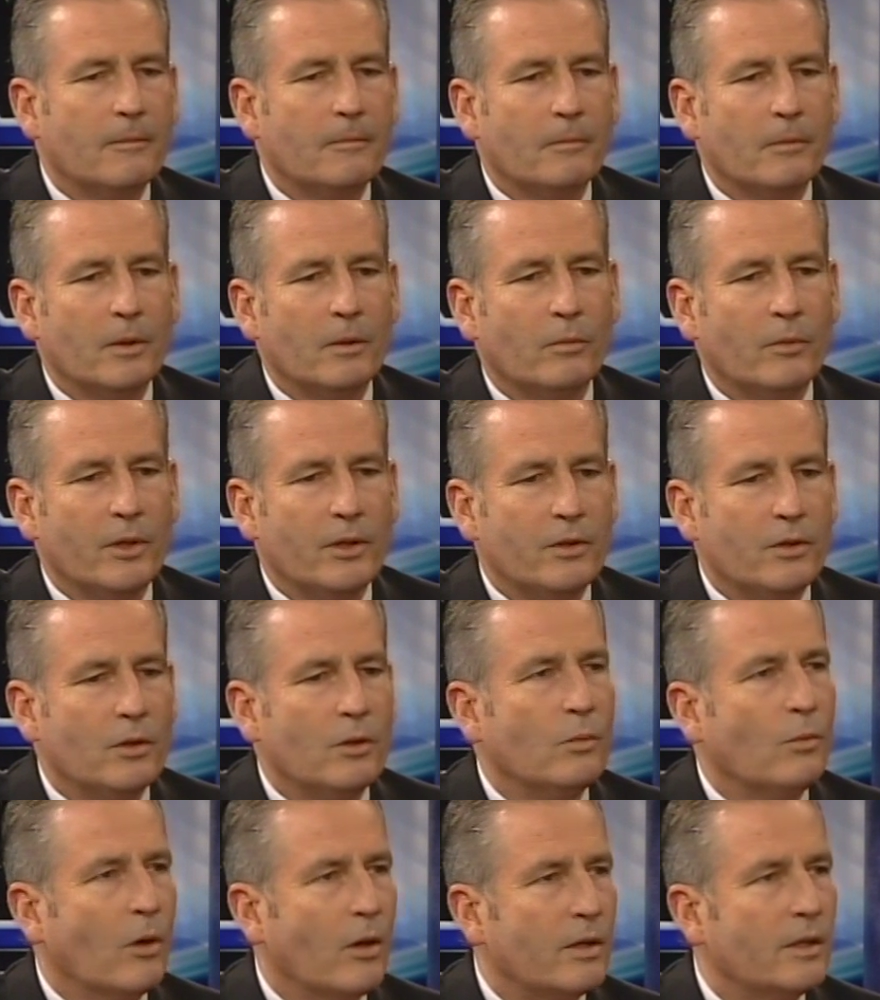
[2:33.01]
We
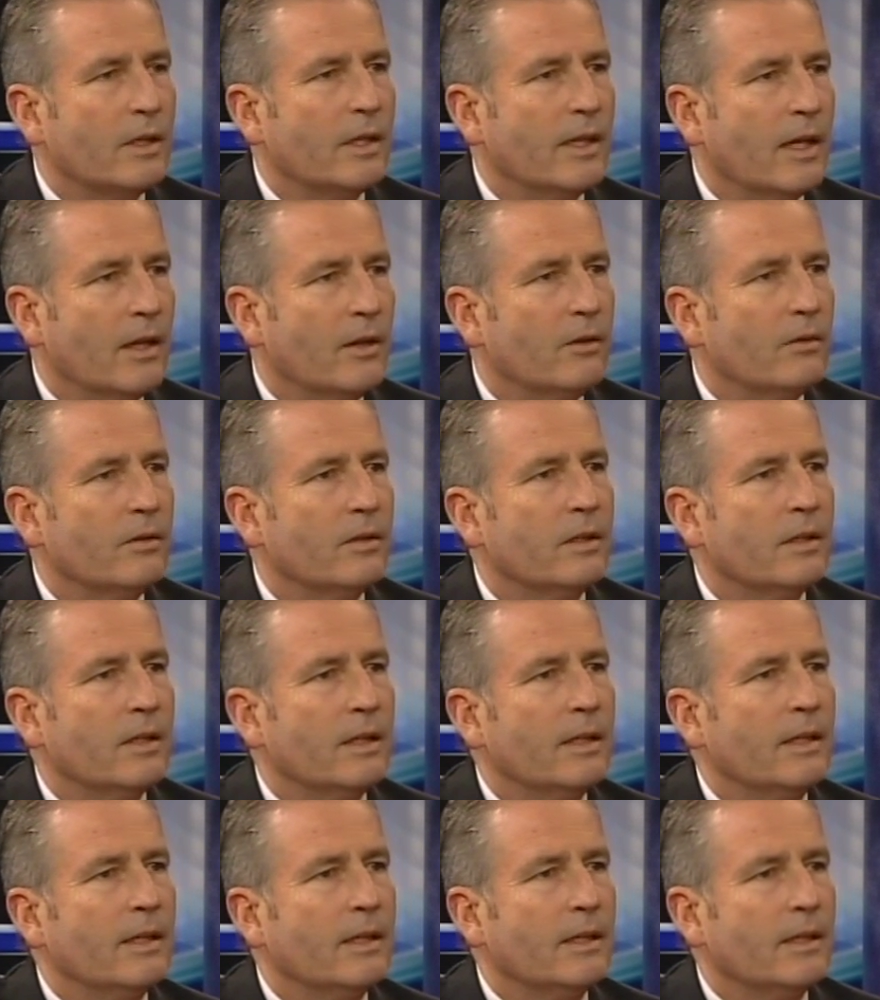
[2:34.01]
do work together,
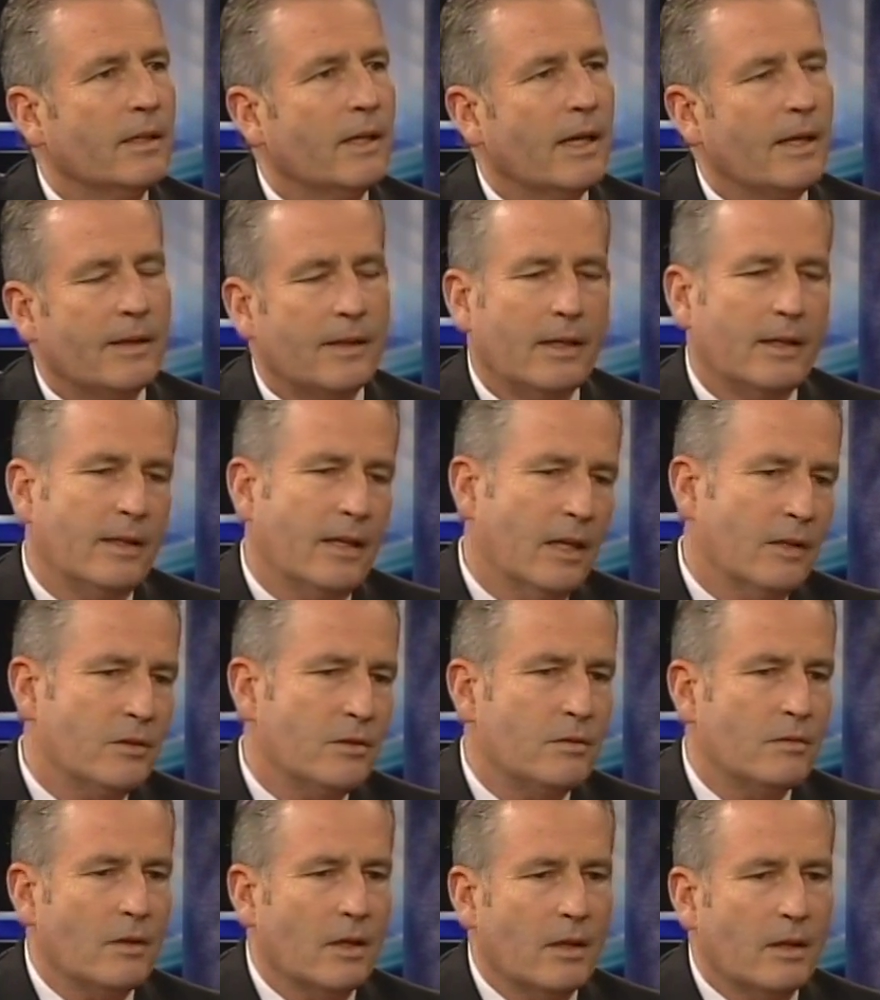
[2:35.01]
and I think
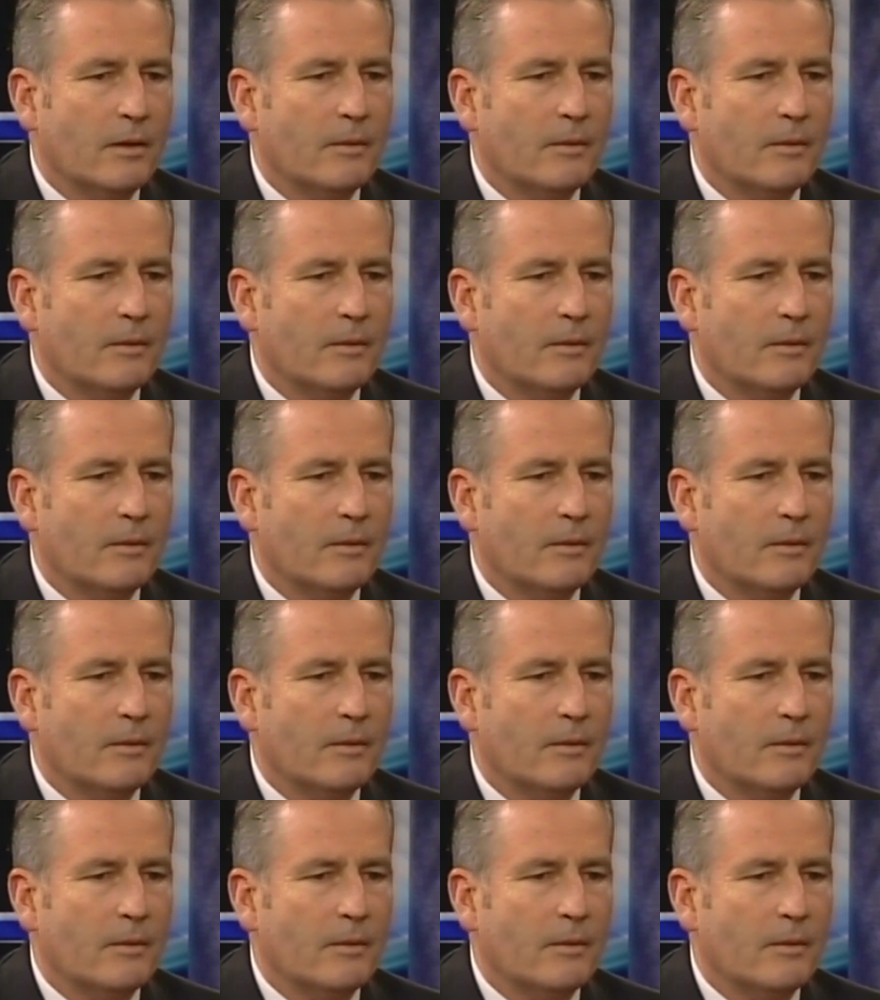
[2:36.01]
that's